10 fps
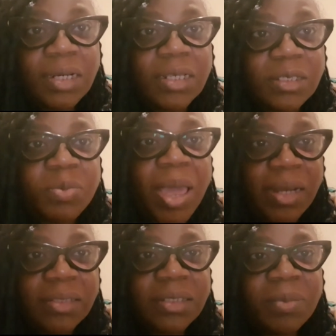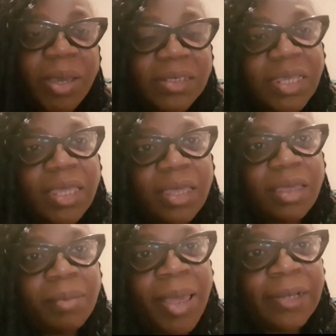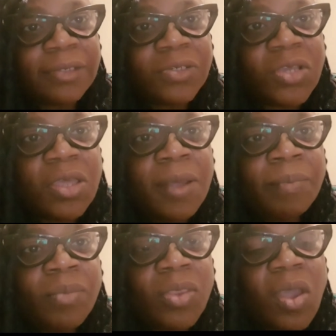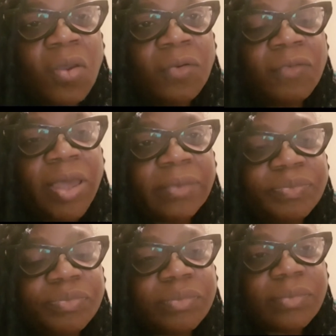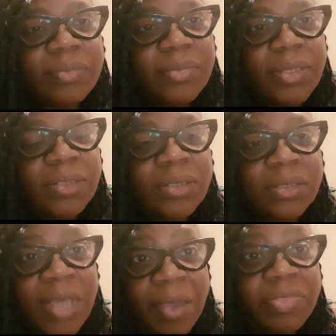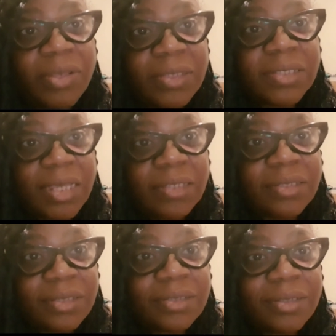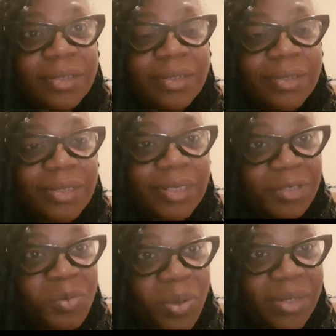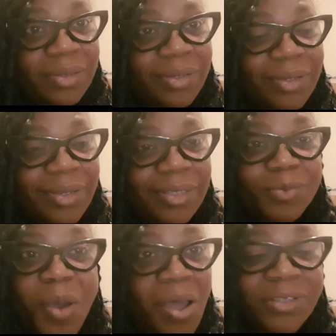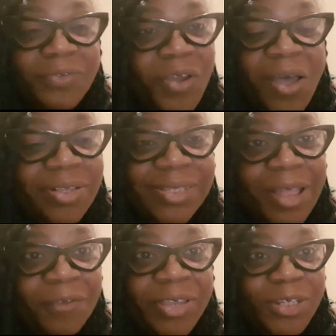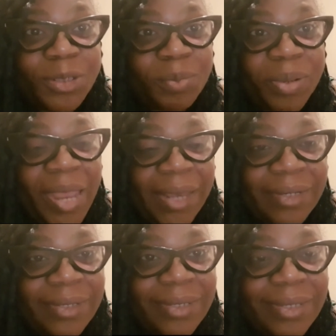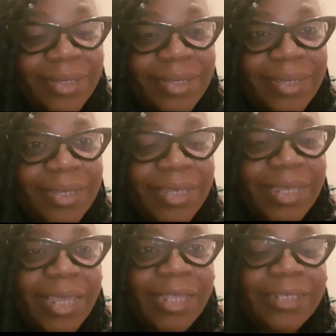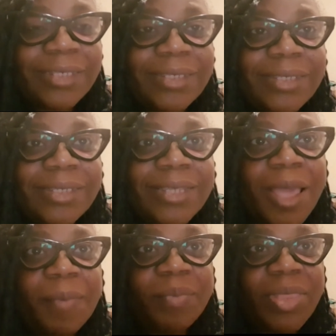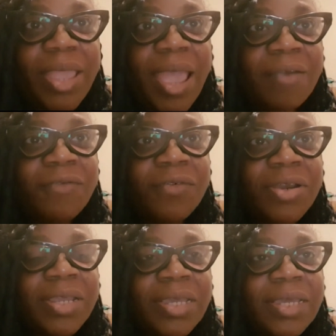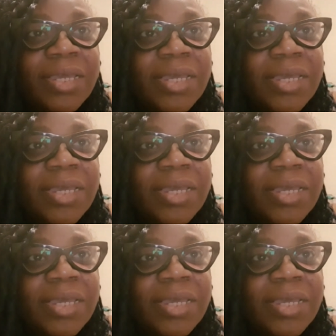and its penalty by taking command over death and Satan. He didn't win. It's part of God's salvation plan. It's the